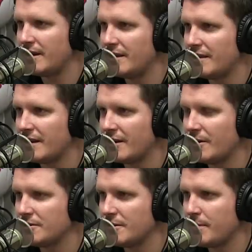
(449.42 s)
Heath, the head
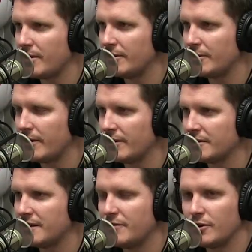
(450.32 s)
coach of the Pearland
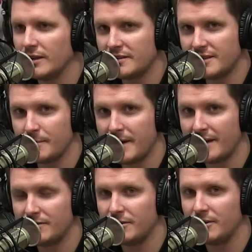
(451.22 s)
Oilers. And if you're listening,
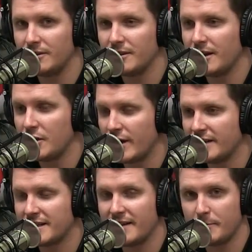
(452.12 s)
Manvel, uh, you
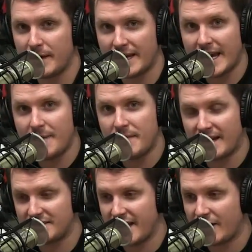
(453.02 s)
guys got a big game
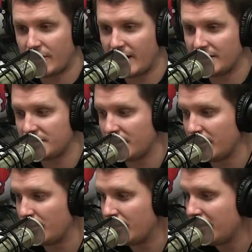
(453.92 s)
next Saturday,
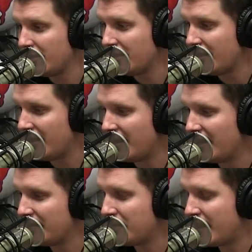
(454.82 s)
so uh,
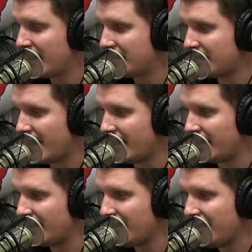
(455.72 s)
get excited.
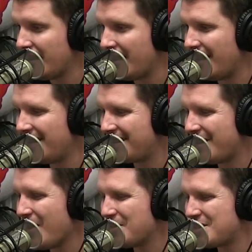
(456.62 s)
Uh,
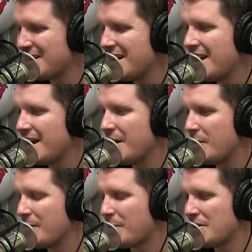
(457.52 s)
coach, uh,
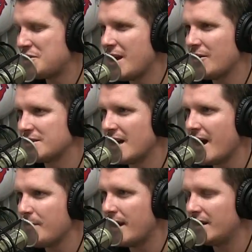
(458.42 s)
we appreciate your
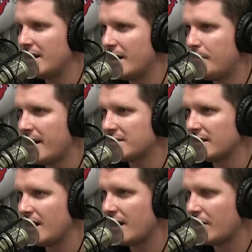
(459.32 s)
time, and uh, best of
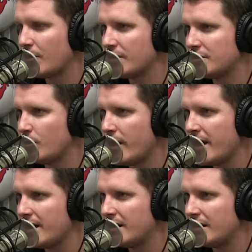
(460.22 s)
luck the rest of the
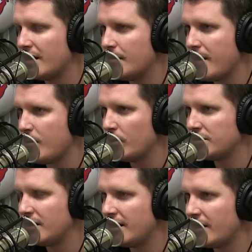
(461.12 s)
way, and uh, maybe we'll
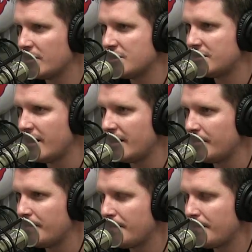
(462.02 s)
see you at N R G Stadium.